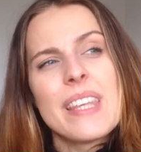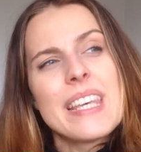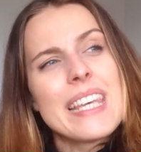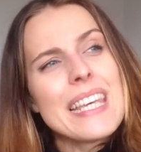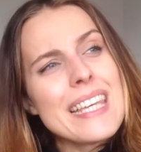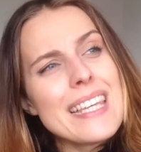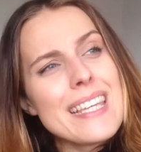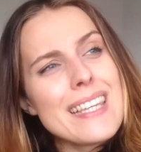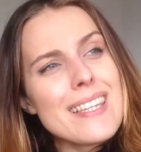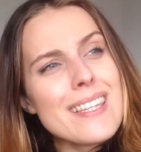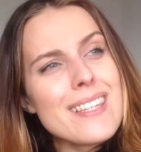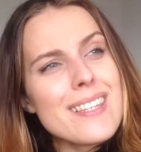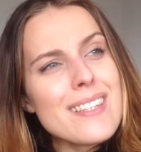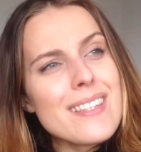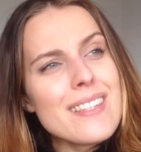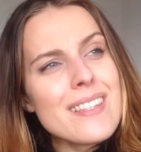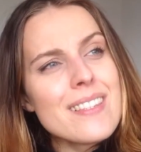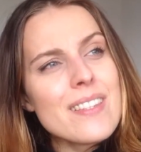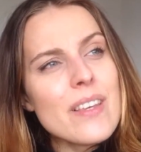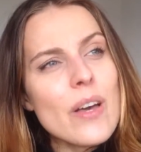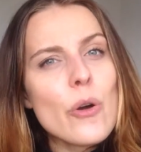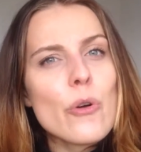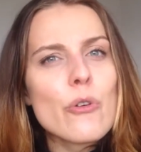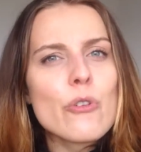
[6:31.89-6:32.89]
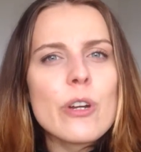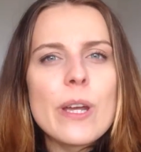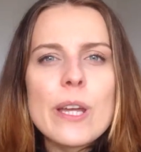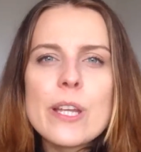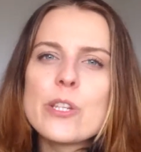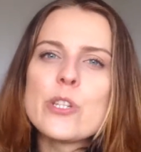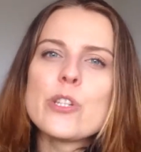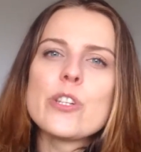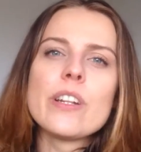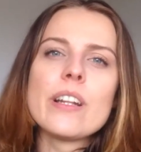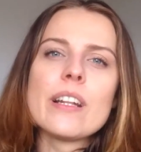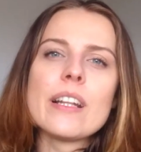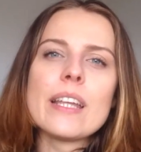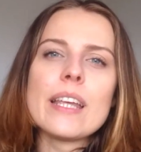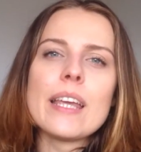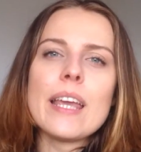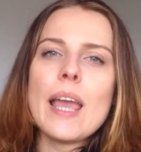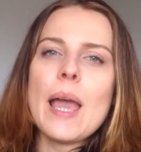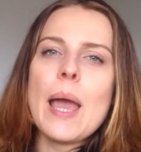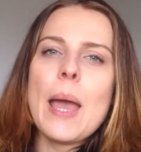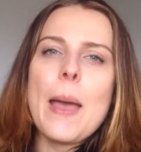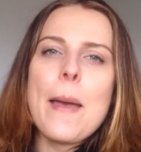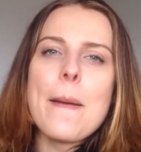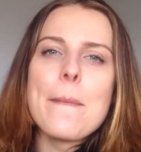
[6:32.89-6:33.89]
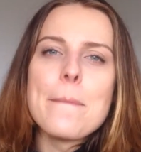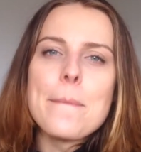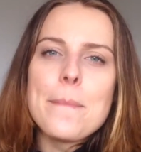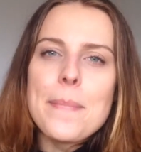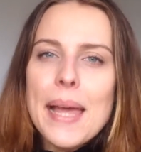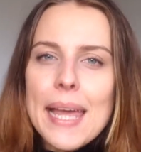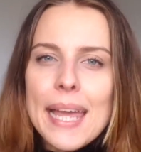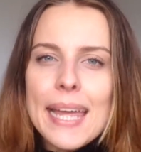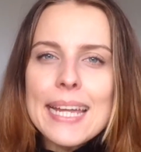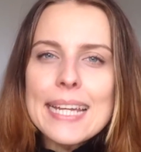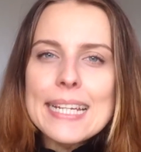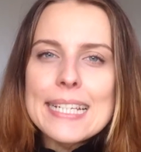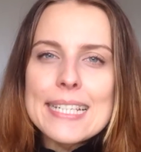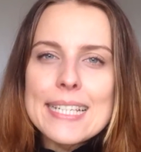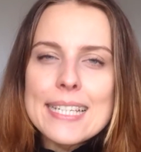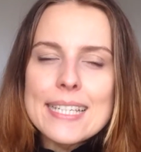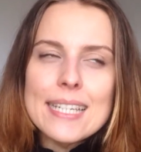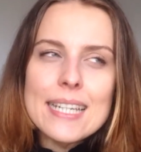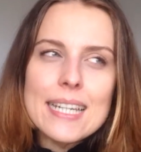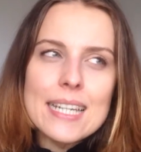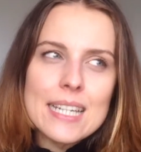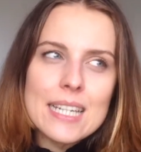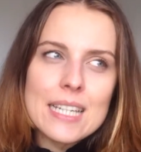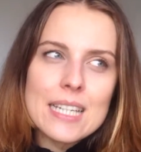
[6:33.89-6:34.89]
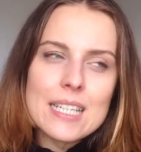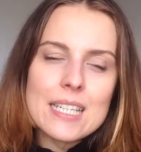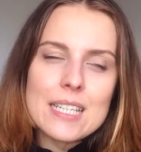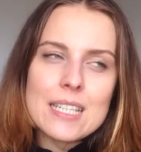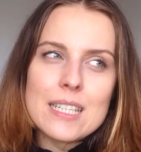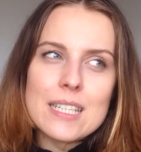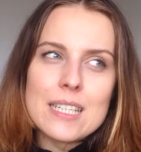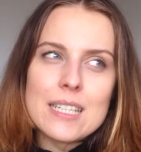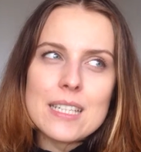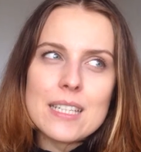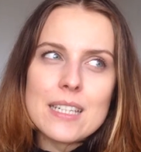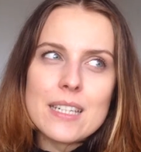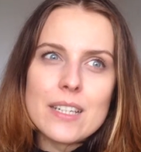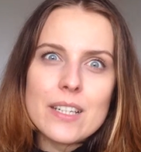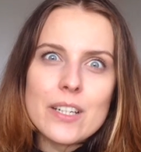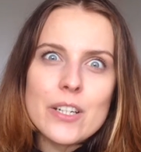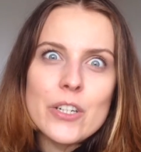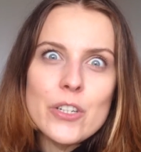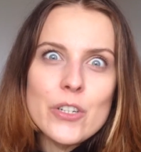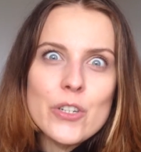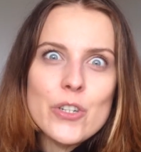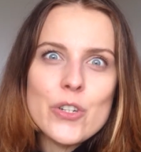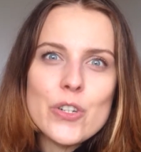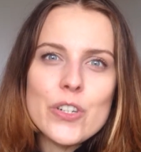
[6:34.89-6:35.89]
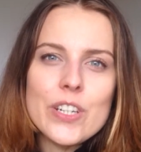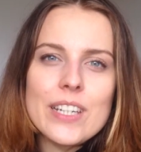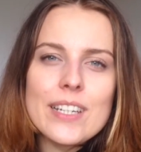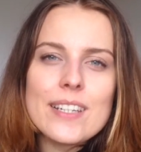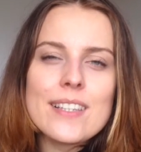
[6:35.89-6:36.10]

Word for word: is originally made in country.